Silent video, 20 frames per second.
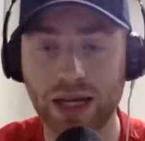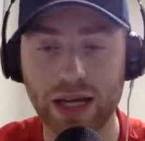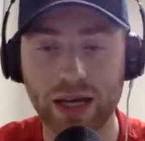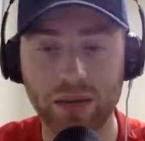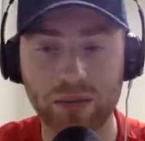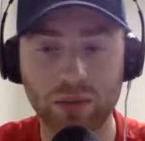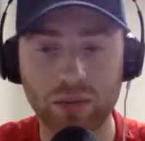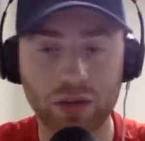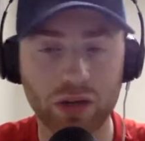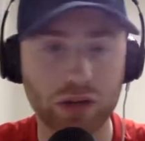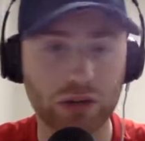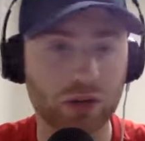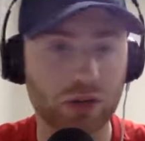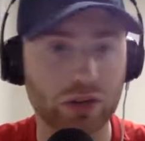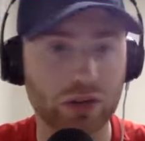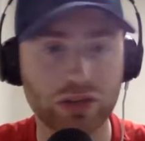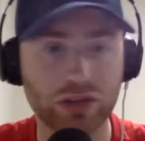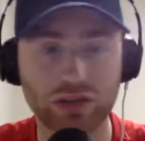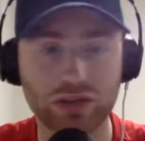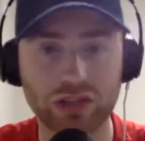I thought
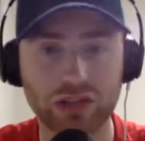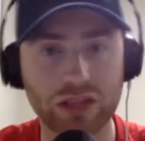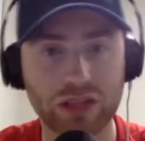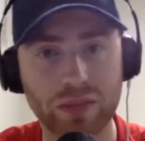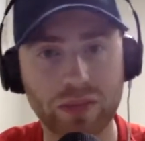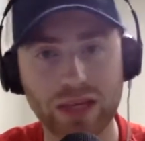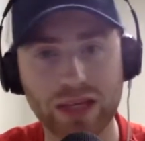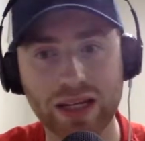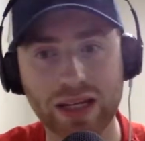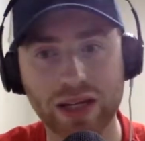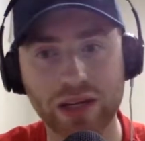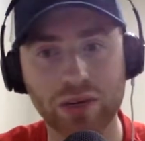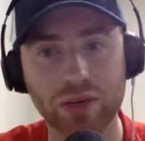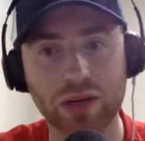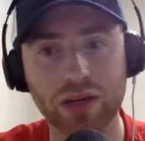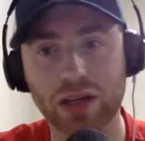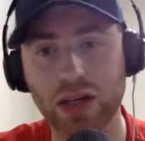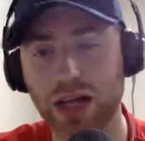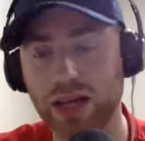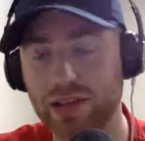this was going to be another
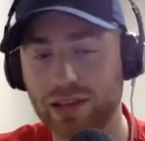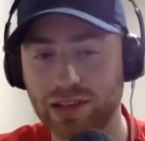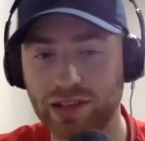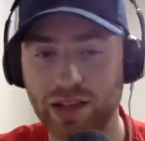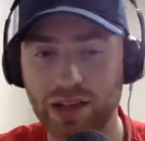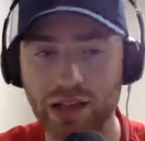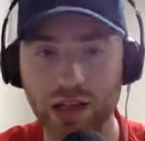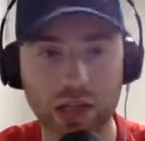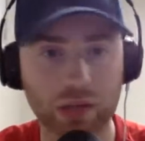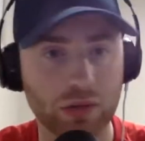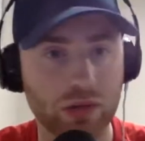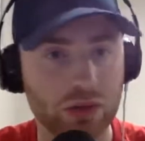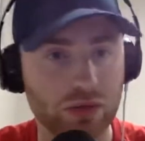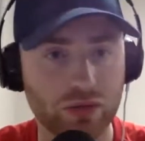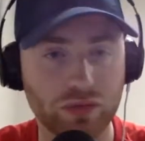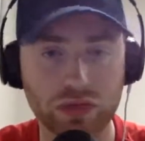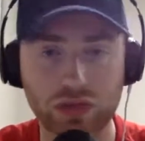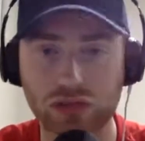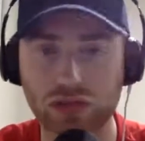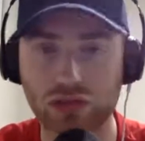one, as I said, another one's
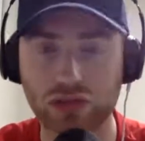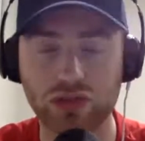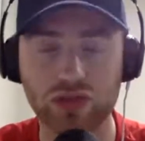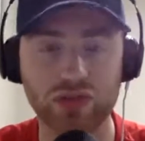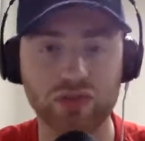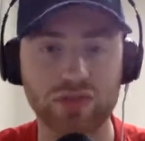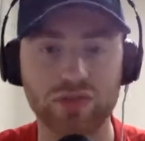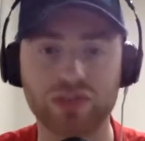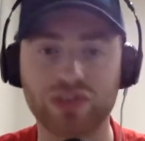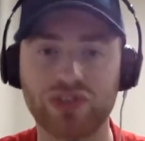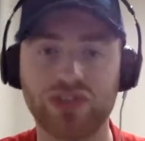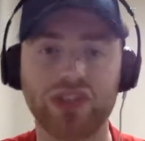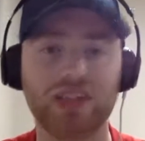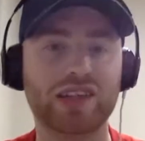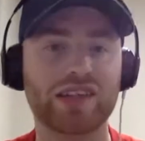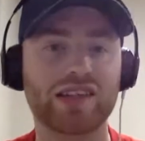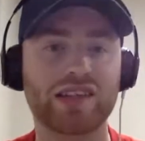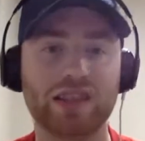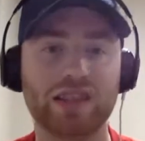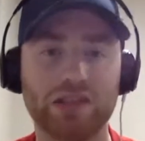reviews just discussing